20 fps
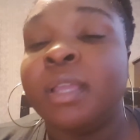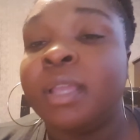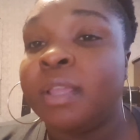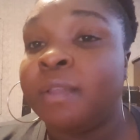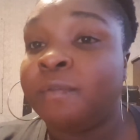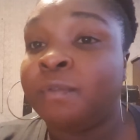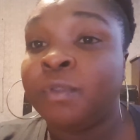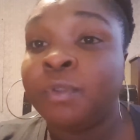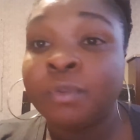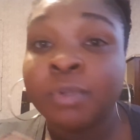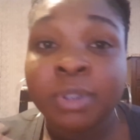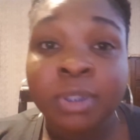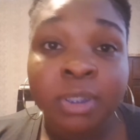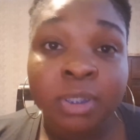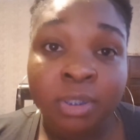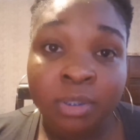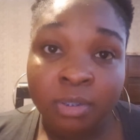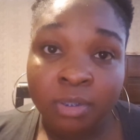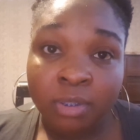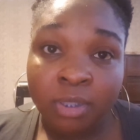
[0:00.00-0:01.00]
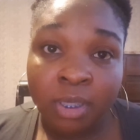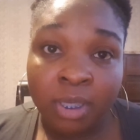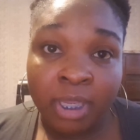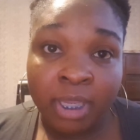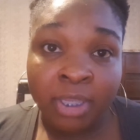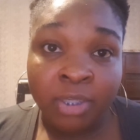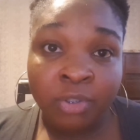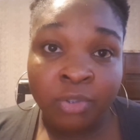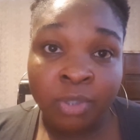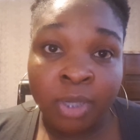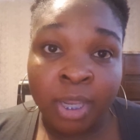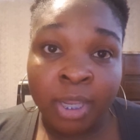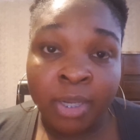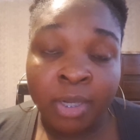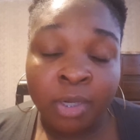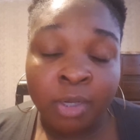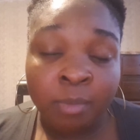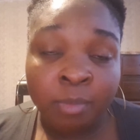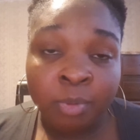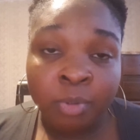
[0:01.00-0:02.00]
If you use a hair
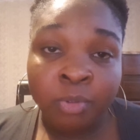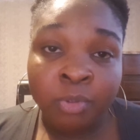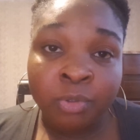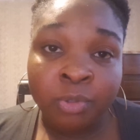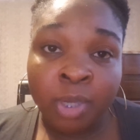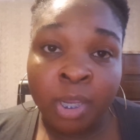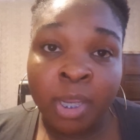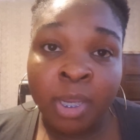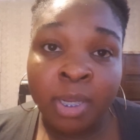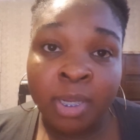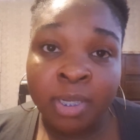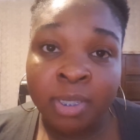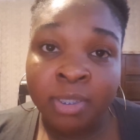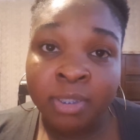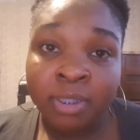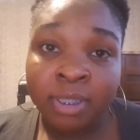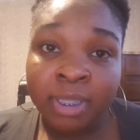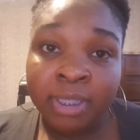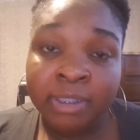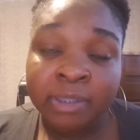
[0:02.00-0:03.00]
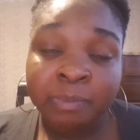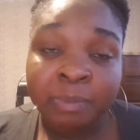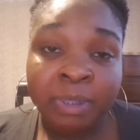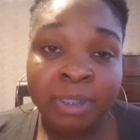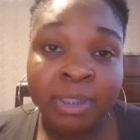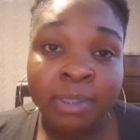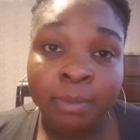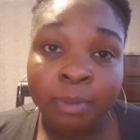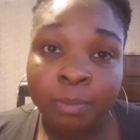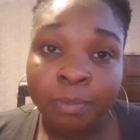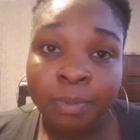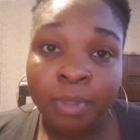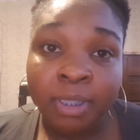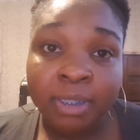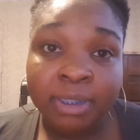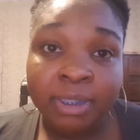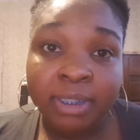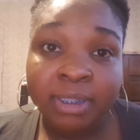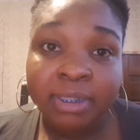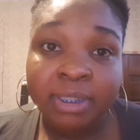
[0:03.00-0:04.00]
dryer, a blow dryer, that speeds up the
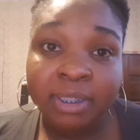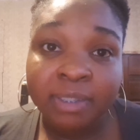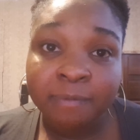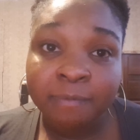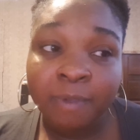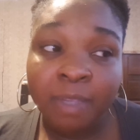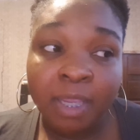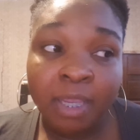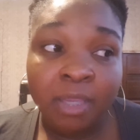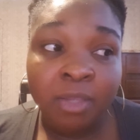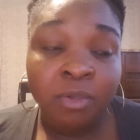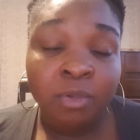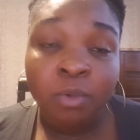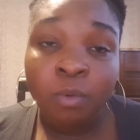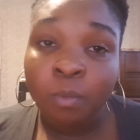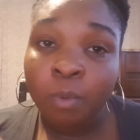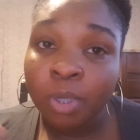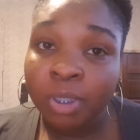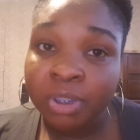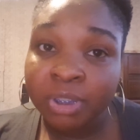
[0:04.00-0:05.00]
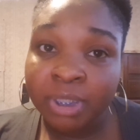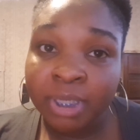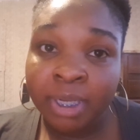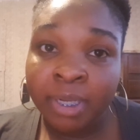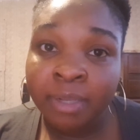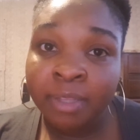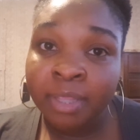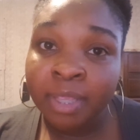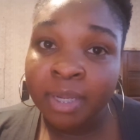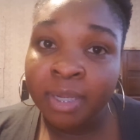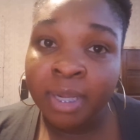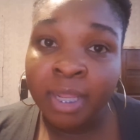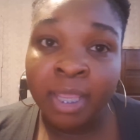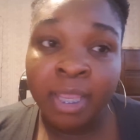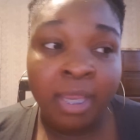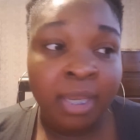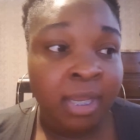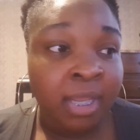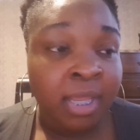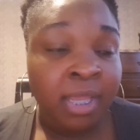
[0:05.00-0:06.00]
process, that's fine. You can wash your hair that
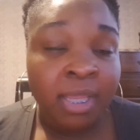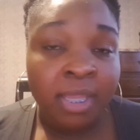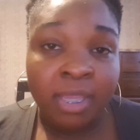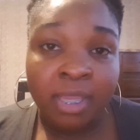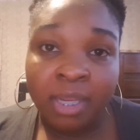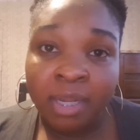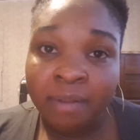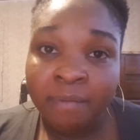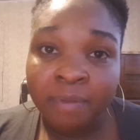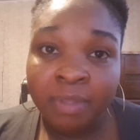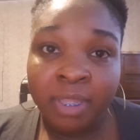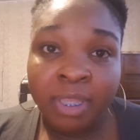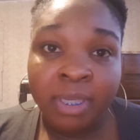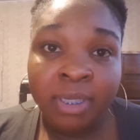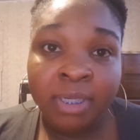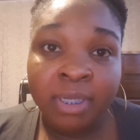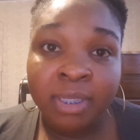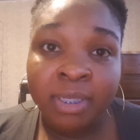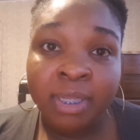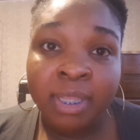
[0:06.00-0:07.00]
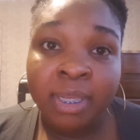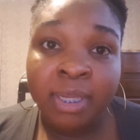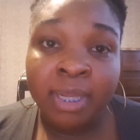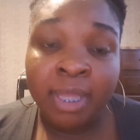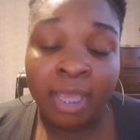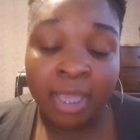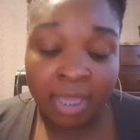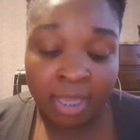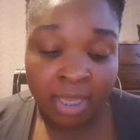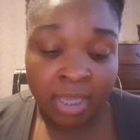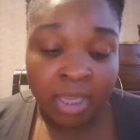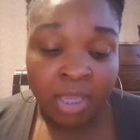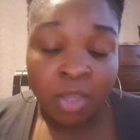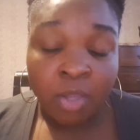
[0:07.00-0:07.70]
night, get everything done that night.